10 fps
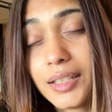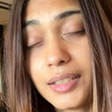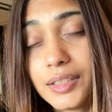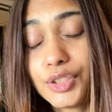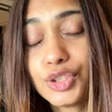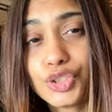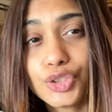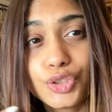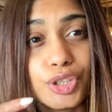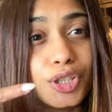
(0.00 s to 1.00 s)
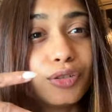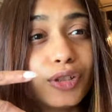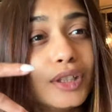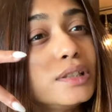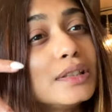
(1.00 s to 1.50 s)
edited 3
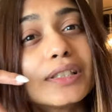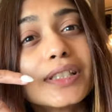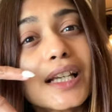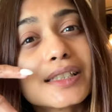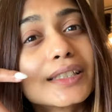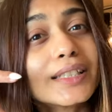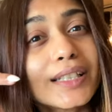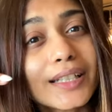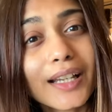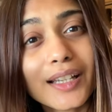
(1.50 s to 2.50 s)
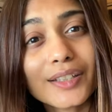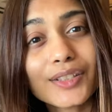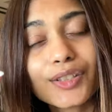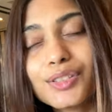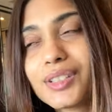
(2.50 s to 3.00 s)
reels yesterday
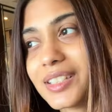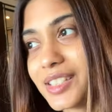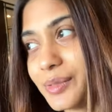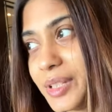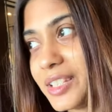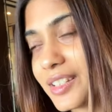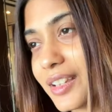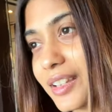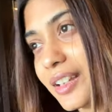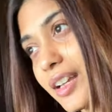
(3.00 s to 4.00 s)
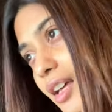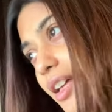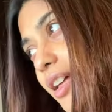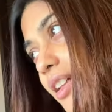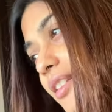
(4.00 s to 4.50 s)
night, so that's amazing.
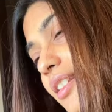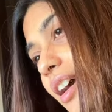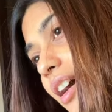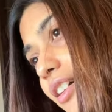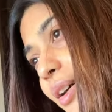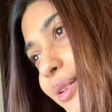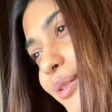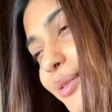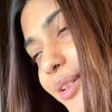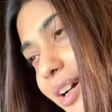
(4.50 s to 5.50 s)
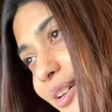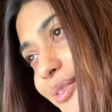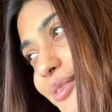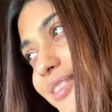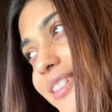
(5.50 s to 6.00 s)
Now I'll go
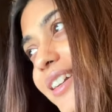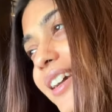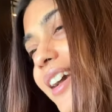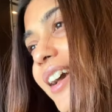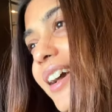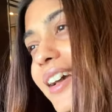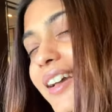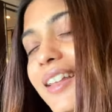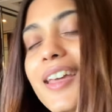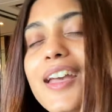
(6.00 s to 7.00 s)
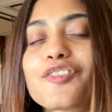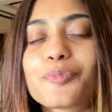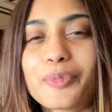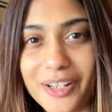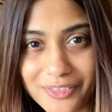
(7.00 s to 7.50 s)
down and
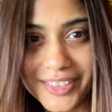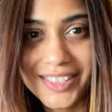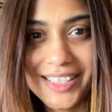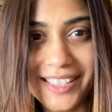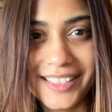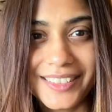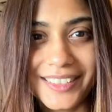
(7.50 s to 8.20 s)
have breakfast.